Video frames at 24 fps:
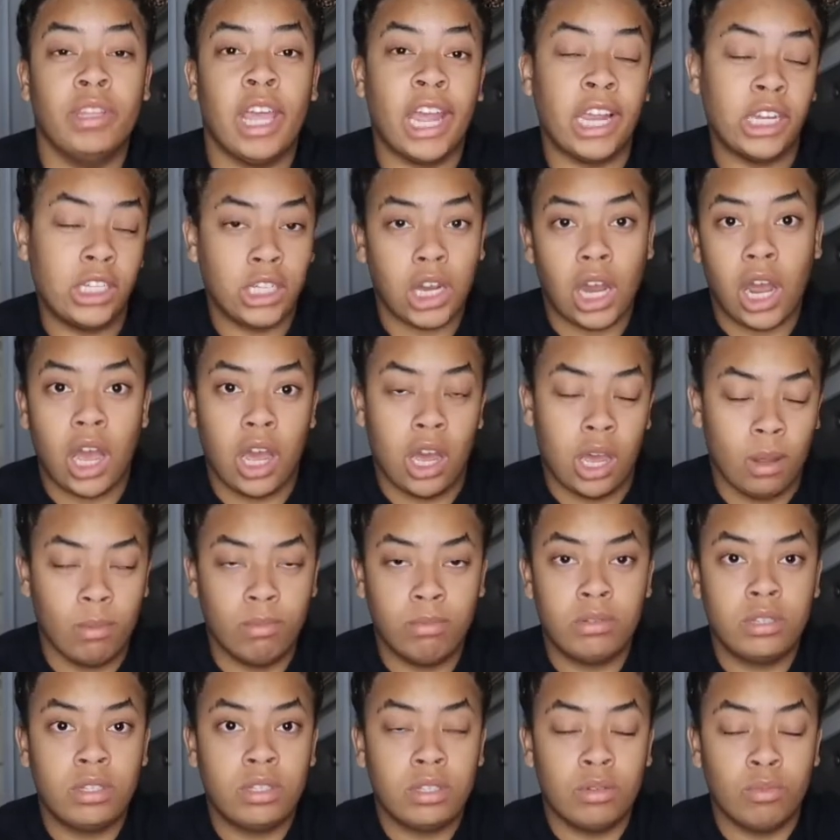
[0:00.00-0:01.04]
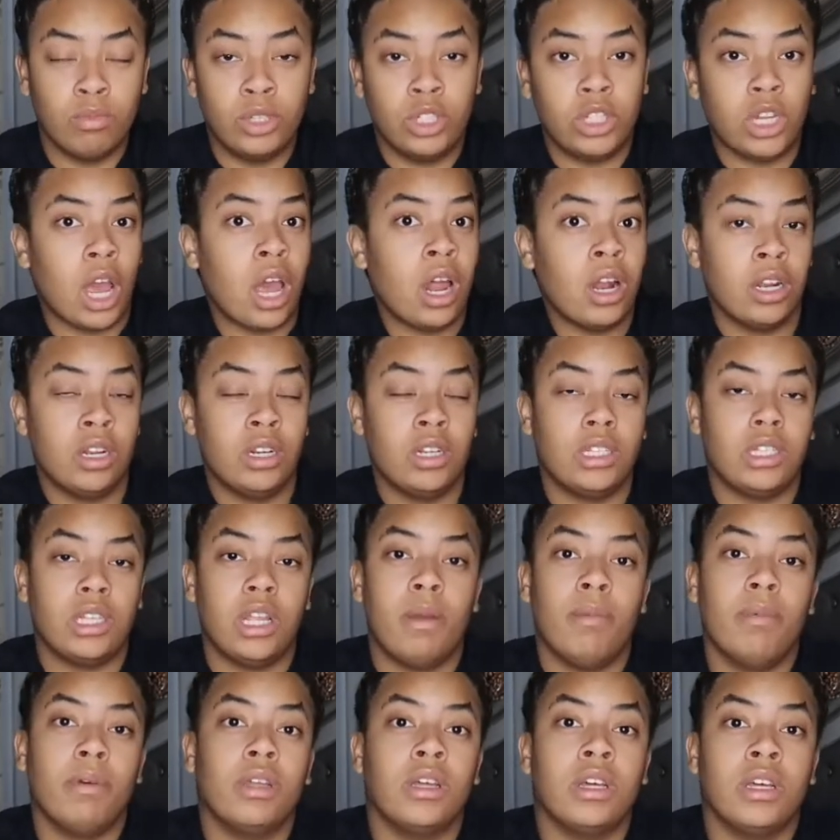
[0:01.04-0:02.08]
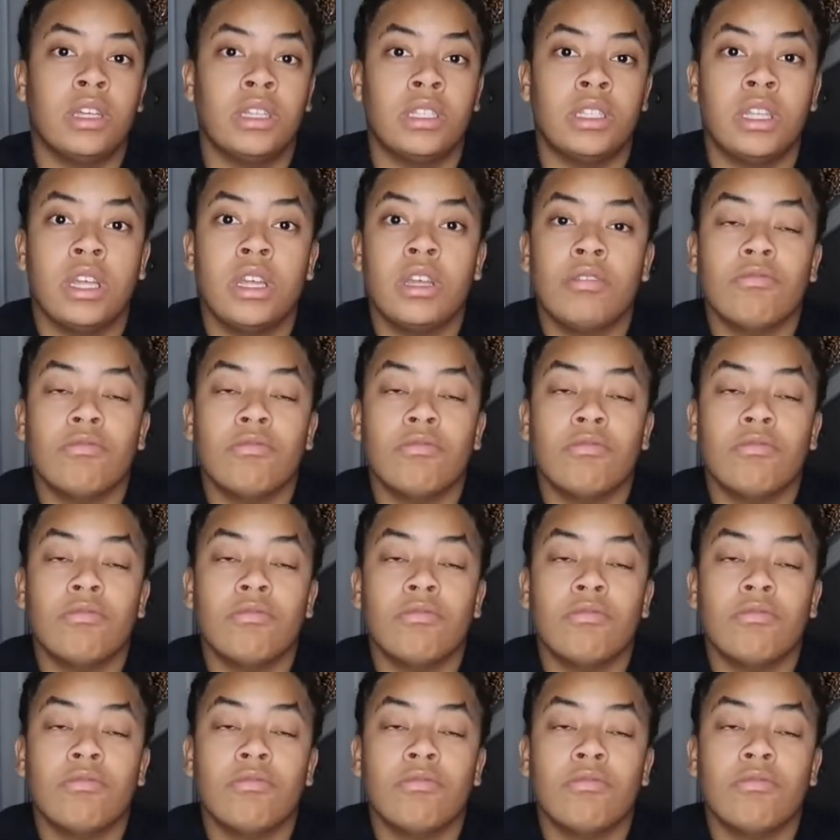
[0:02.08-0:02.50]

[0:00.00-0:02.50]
their jobs, which I don't understand because,